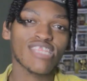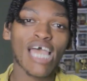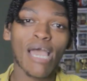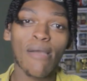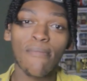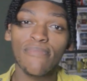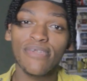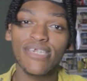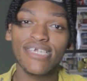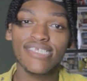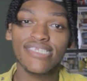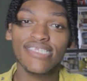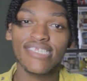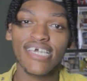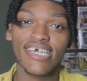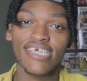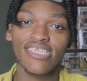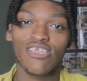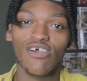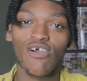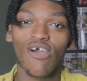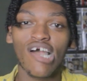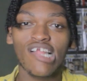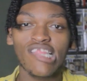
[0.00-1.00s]
that being said,
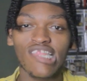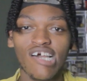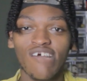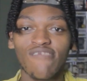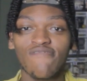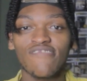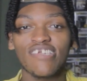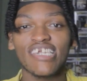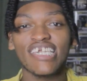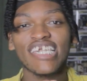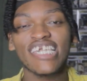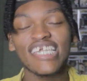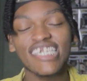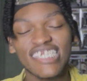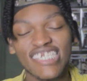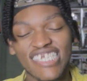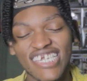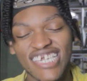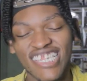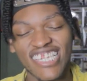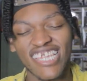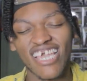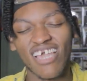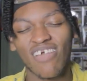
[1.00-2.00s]
though, I love each
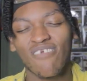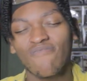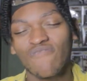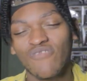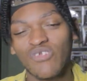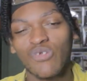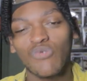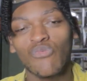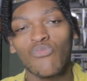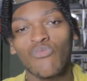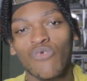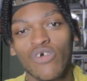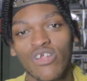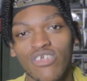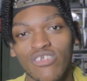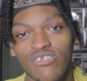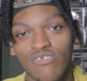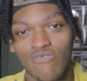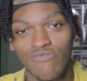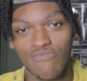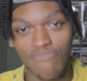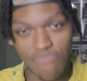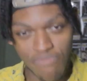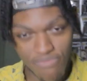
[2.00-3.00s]
and every one of
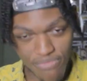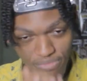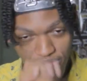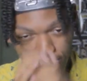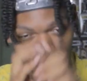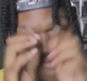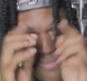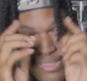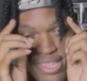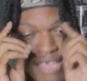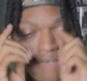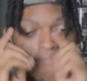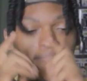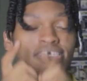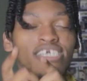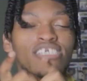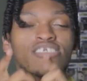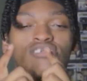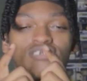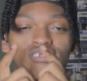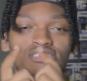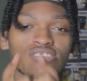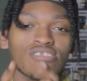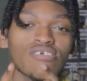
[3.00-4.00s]
you. Make
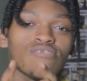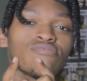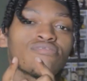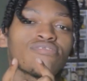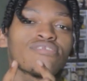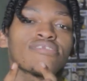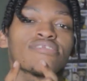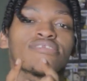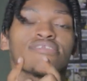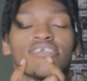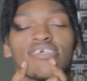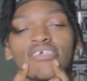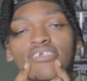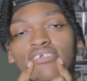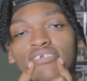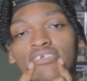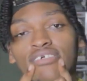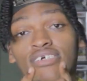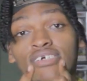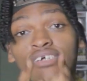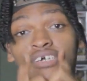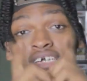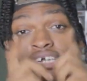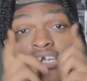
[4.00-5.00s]
sure you know good, stay
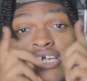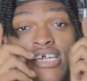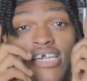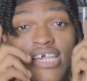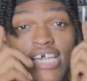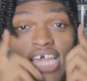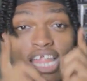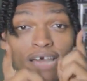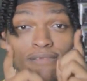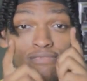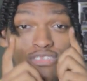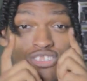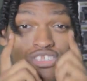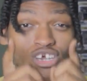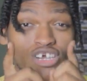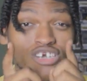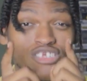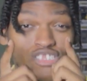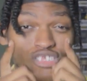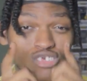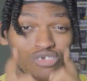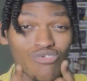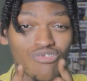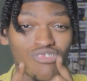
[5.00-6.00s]
good, and I'm gonna talk
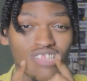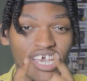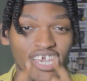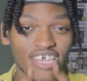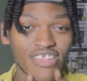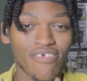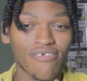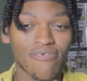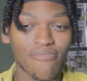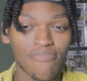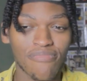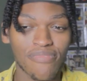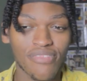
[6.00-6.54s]
to you later.